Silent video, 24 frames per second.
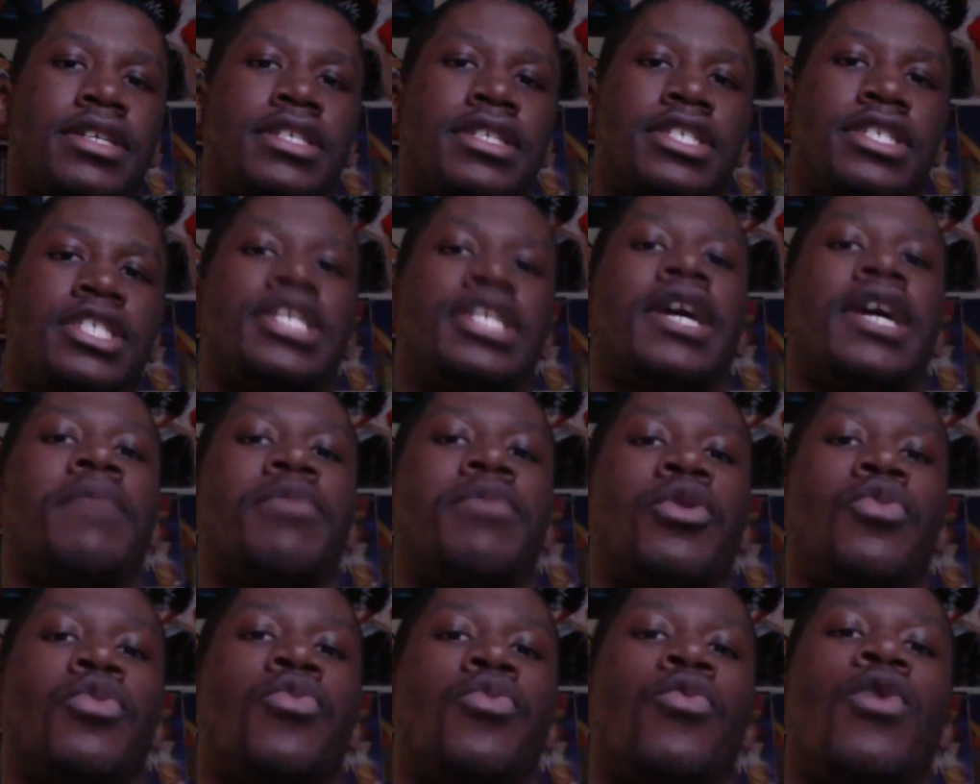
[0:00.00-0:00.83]

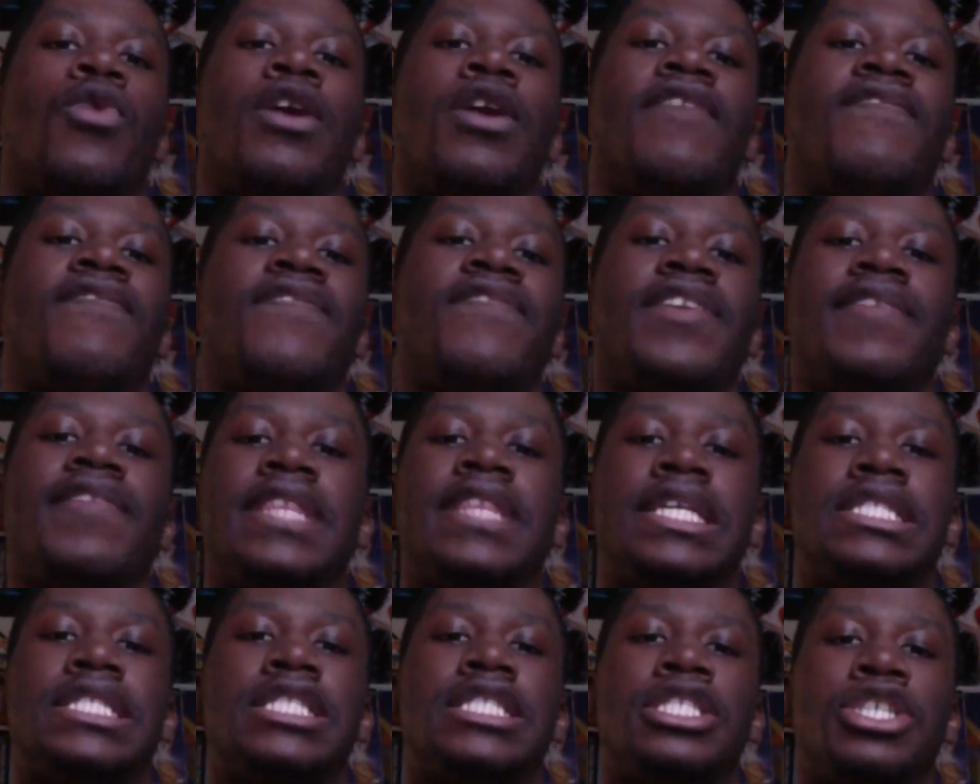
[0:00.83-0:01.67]
chapter
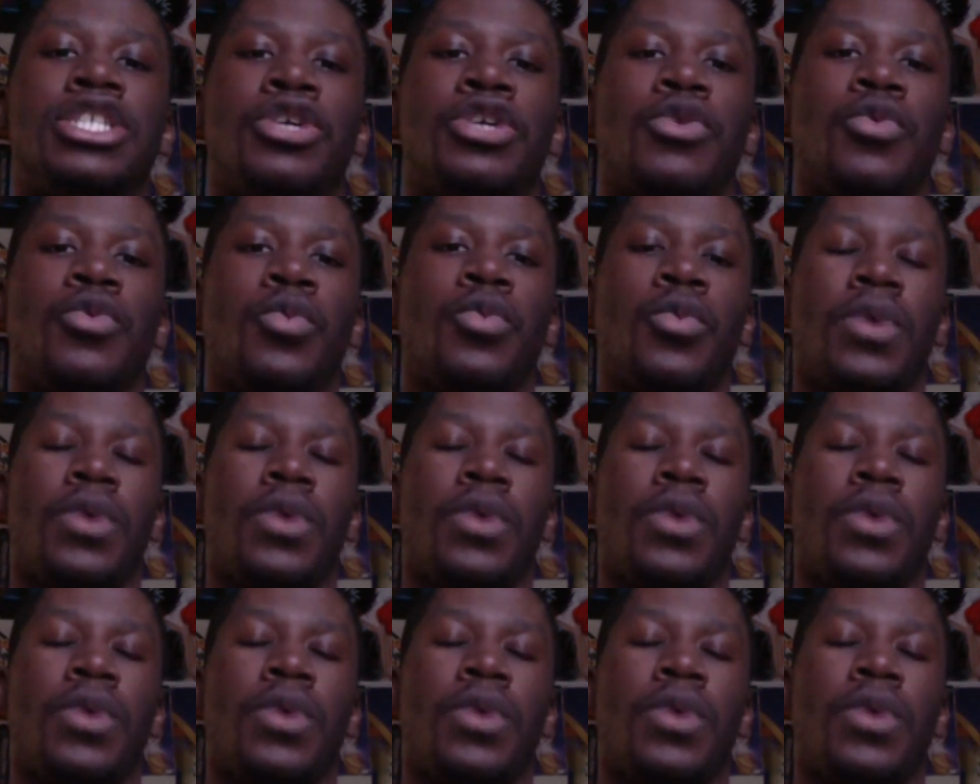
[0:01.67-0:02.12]
152.